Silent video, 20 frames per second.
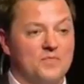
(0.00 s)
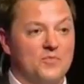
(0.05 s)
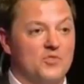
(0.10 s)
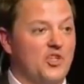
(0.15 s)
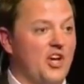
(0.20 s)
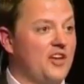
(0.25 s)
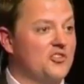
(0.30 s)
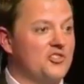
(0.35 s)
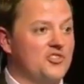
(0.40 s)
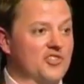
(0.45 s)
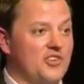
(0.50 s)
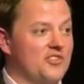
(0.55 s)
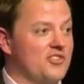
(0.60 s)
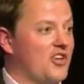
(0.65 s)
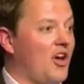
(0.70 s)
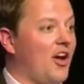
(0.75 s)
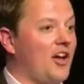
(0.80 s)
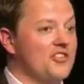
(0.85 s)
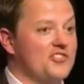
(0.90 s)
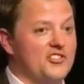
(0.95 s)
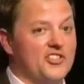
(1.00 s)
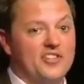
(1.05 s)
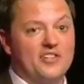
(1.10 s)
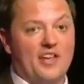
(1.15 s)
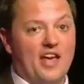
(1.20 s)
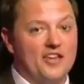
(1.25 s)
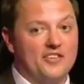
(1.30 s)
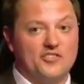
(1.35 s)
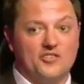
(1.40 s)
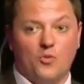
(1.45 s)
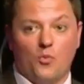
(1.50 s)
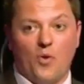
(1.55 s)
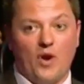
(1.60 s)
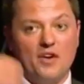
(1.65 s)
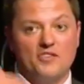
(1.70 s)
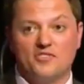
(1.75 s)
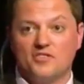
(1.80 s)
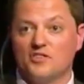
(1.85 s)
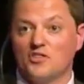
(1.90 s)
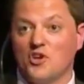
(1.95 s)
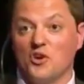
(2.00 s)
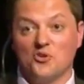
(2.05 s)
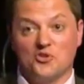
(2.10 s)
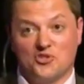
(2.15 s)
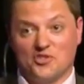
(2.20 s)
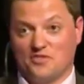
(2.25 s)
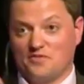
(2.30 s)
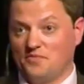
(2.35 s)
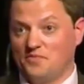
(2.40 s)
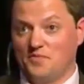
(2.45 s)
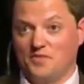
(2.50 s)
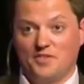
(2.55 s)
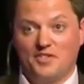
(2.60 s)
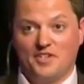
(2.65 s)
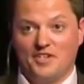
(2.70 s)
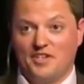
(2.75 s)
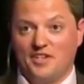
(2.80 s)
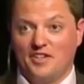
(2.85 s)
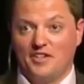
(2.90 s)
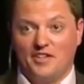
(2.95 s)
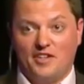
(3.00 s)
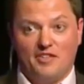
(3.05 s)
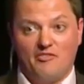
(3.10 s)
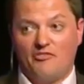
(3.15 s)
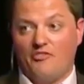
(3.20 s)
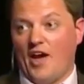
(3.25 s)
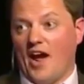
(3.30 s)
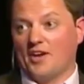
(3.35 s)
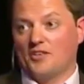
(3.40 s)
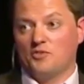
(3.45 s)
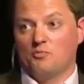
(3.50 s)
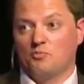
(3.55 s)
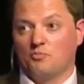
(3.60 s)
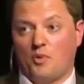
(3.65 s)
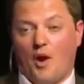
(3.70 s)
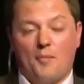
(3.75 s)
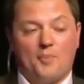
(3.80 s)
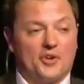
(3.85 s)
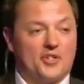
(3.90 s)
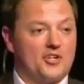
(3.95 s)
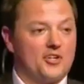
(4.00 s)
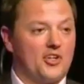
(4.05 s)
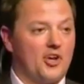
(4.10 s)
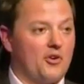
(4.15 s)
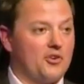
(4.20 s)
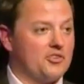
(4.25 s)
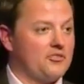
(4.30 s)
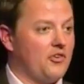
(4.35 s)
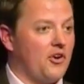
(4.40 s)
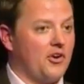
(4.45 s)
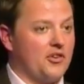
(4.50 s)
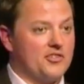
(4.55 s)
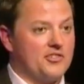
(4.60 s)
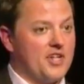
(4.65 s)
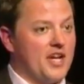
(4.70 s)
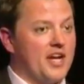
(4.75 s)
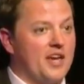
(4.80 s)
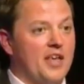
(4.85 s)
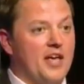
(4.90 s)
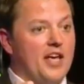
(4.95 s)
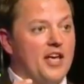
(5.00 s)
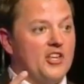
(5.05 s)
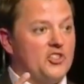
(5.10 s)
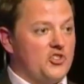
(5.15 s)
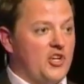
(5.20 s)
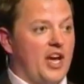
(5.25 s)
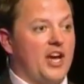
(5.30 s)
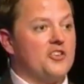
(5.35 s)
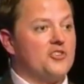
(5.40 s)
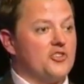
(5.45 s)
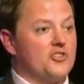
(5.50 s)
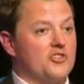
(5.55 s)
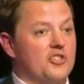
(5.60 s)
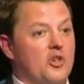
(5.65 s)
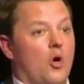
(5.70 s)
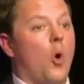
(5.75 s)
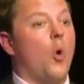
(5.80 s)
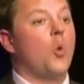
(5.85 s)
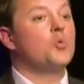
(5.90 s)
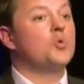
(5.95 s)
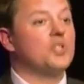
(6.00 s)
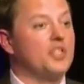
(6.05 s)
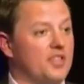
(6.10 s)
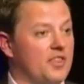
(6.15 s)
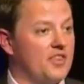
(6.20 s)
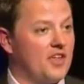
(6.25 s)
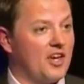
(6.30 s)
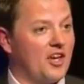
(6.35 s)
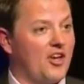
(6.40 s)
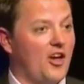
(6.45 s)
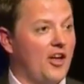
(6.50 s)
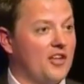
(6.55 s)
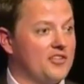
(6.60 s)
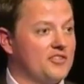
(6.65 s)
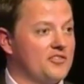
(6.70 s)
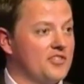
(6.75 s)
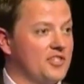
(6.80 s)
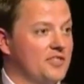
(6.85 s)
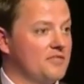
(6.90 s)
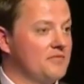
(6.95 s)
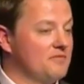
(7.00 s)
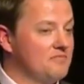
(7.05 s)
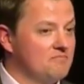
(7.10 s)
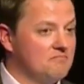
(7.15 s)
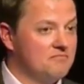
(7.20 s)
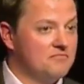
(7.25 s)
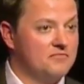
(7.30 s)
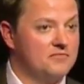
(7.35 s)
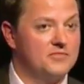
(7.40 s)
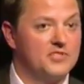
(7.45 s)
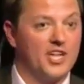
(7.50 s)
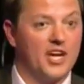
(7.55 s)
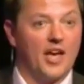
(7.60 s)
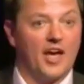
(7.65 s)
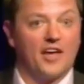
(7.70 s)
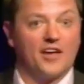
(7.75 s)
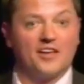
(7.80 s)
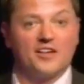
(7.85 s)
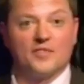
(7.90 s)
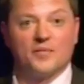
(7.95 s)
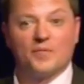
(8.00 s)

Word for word: Change is as constant as the waves in the ocean. In fact, you probably could go as far as saying change is the only thing constant today.